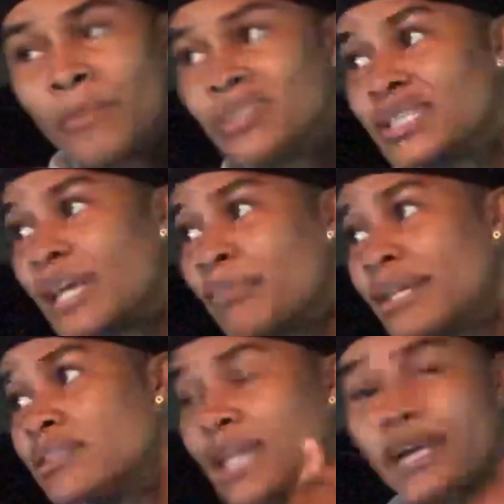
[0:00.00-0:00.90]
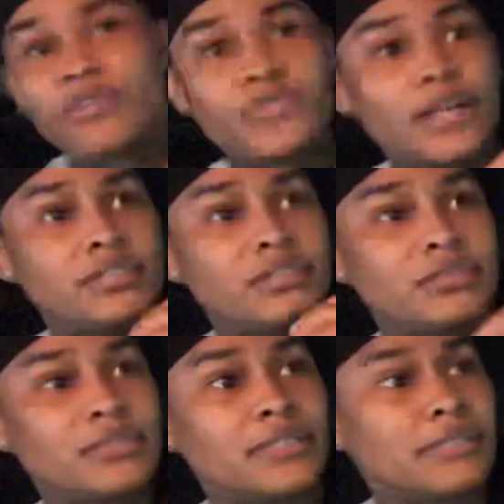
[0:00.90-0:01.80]
We just gotta make
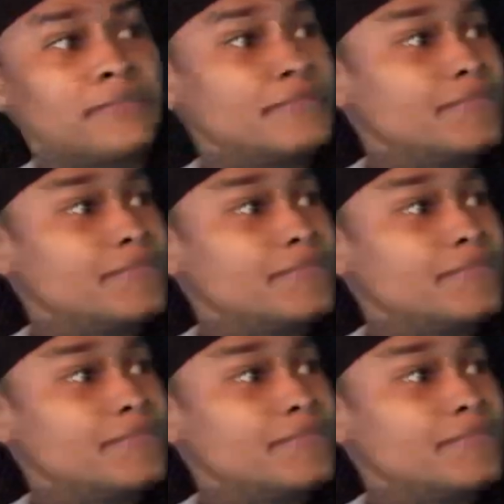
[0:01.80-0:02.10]
sacrifices, man.